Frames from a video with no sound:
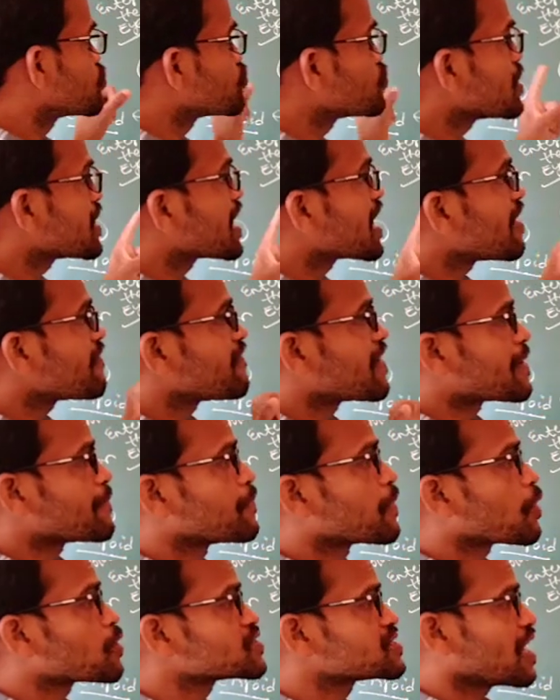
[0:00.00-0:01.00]
tunica
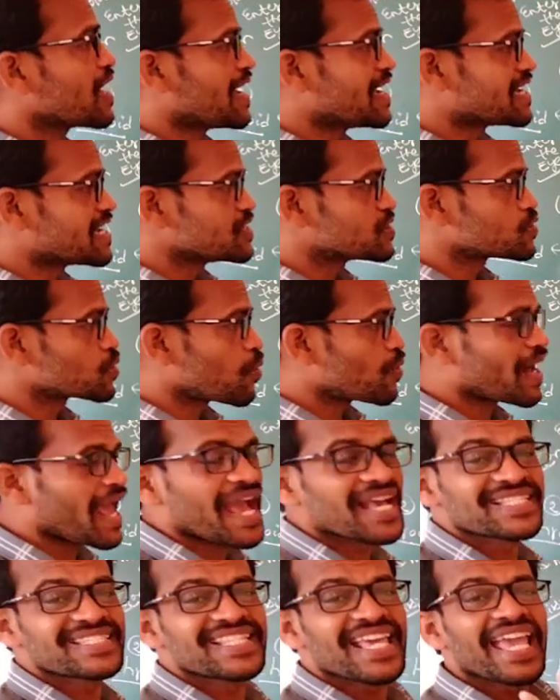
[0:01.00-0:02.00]
fibrosa, it is known
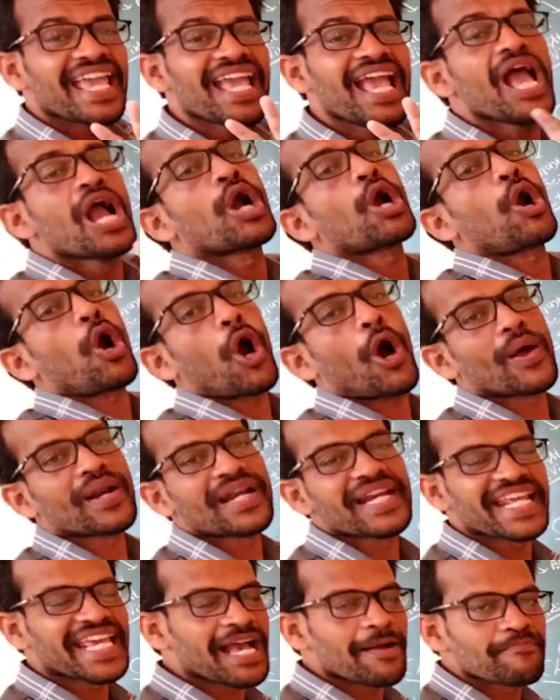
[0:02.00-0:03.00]
as a
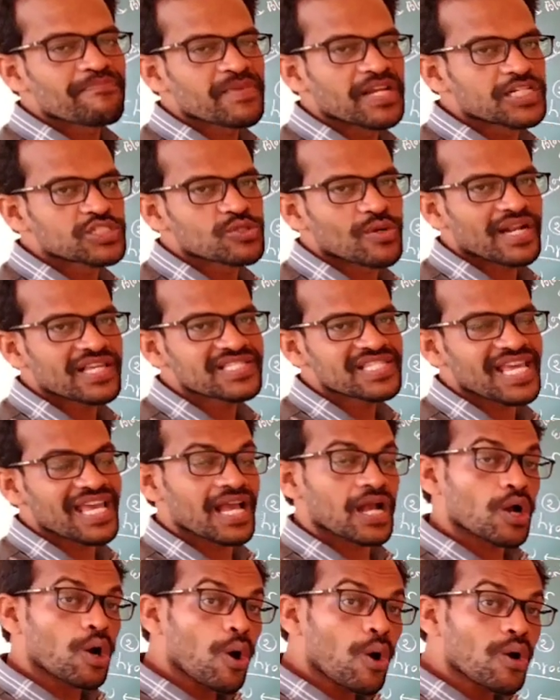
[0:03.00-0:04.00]
cornea. It is known as a
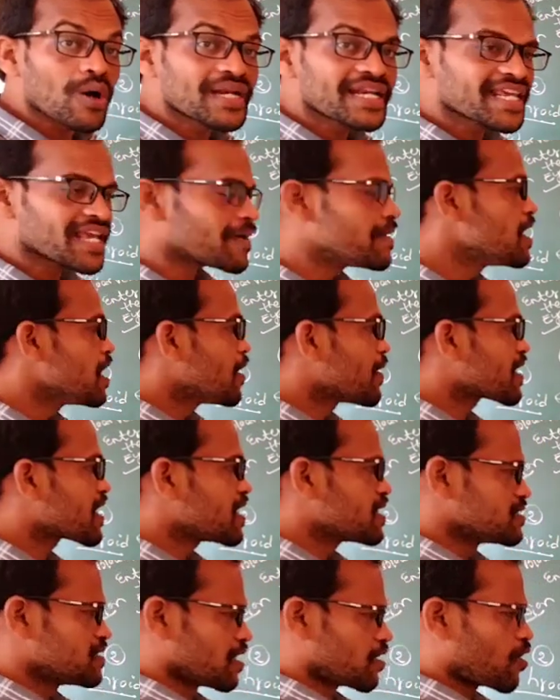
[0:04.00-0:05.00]
cornea.
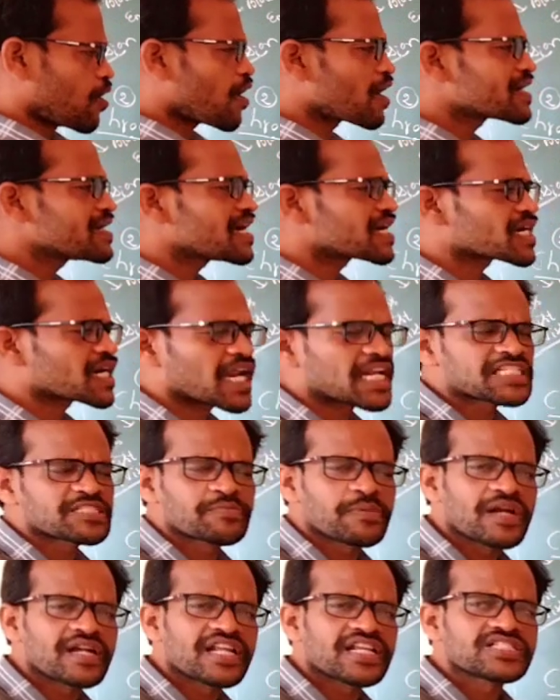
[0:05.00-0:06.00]
Okay, the cornea
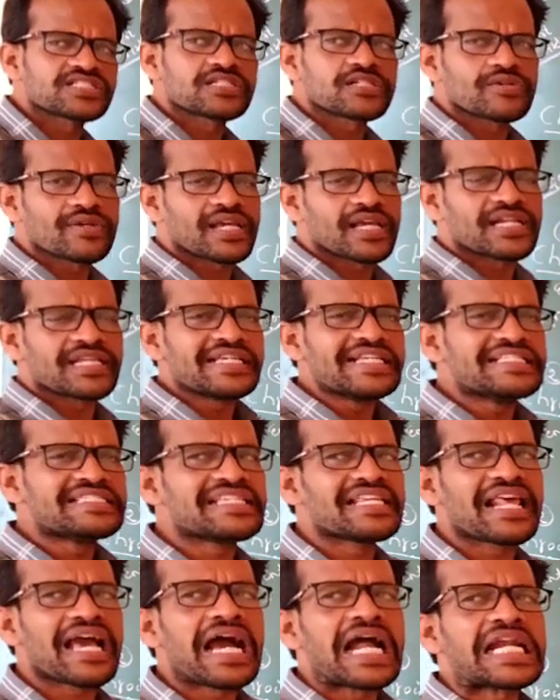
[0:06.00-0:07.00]
transplantation can
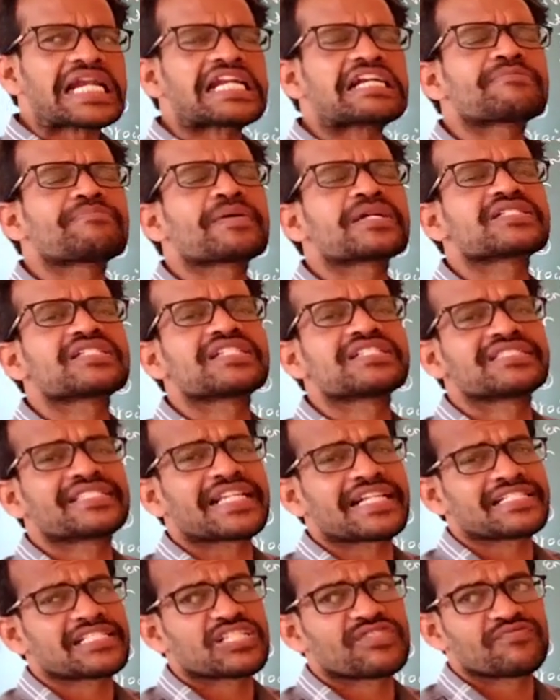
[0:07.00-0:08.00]
easily 100%
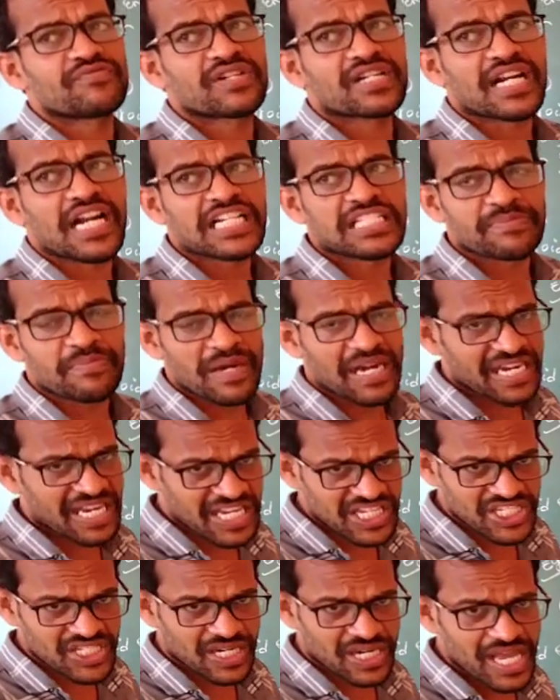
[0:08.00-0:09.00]
successful
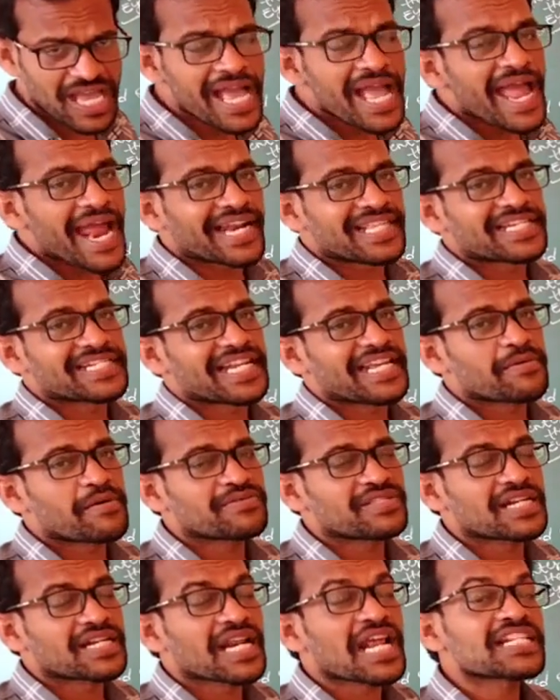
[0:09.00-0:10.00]
transplantation at the time
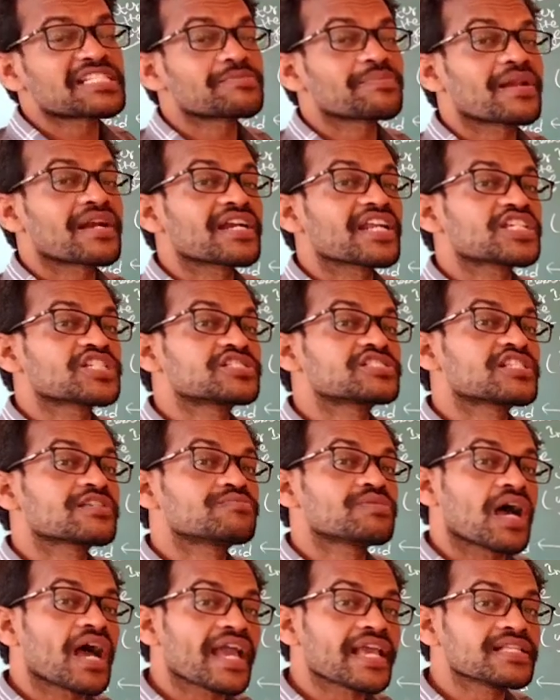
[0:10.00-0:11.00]
of the transplantations
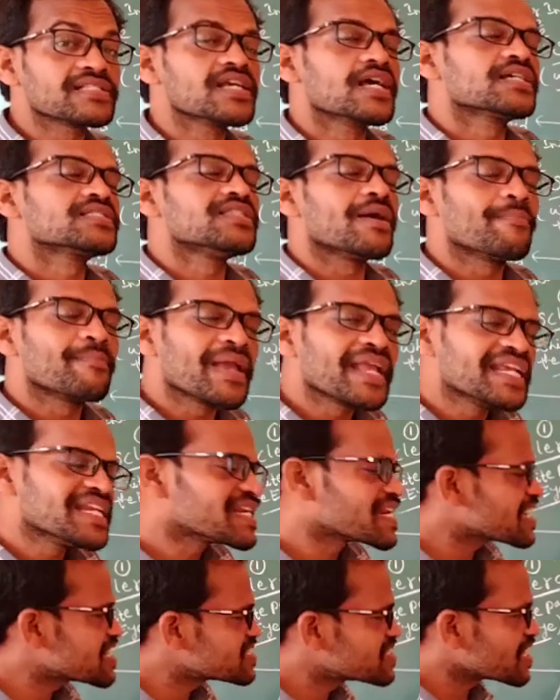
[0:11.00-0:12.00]
of the eyes. The
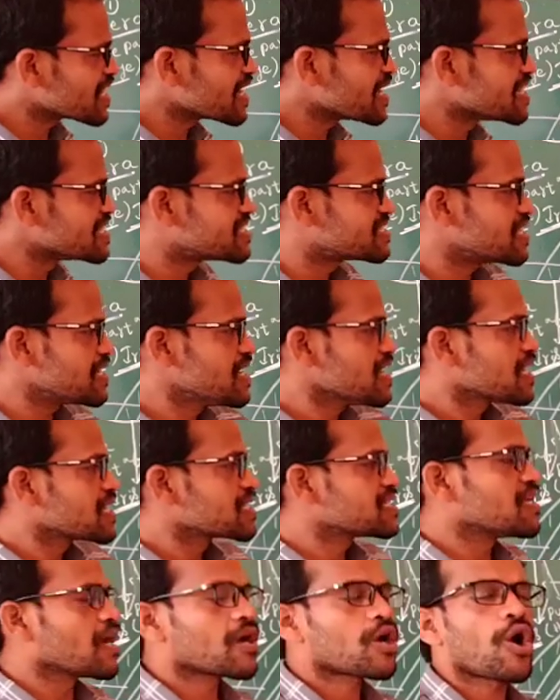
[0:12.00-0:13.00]
main reason is
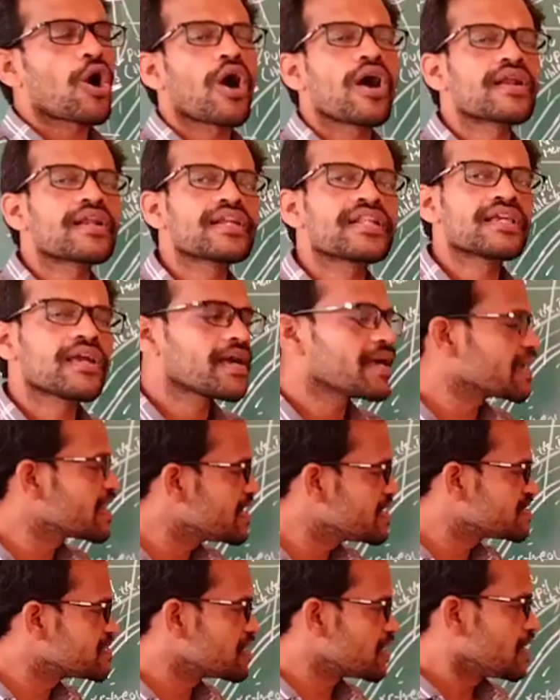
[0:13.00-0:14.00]
the cornea
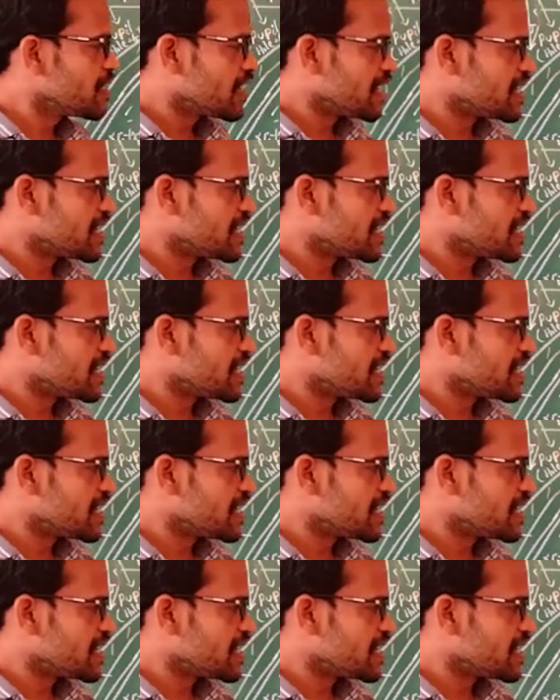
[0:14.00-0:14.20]
is